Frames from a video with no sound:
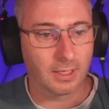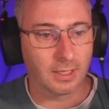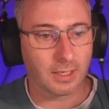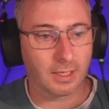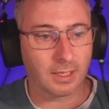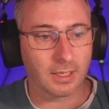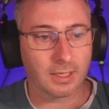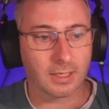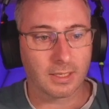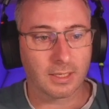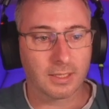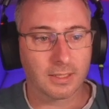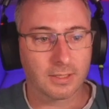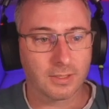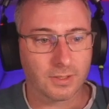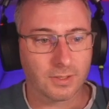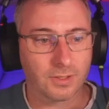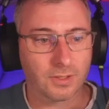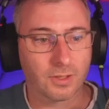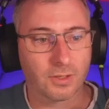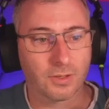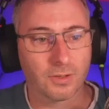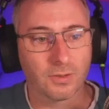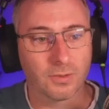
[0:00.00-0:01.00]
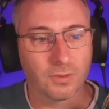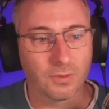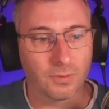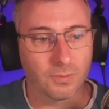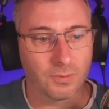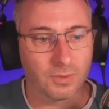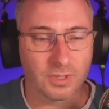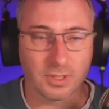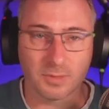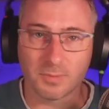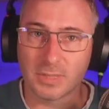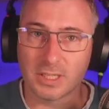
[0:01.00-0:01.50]
And so
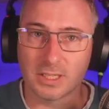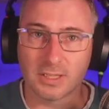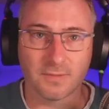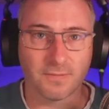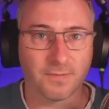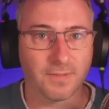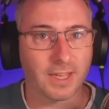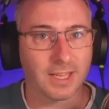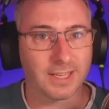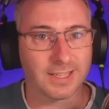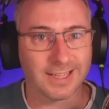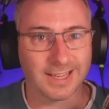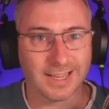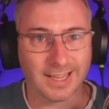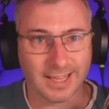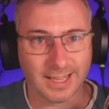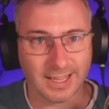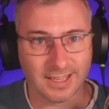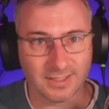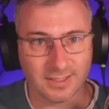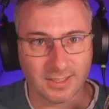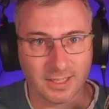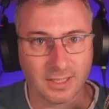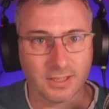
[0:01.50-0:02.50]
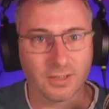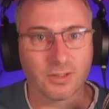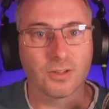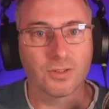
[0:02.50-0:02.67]
Demir, fantastic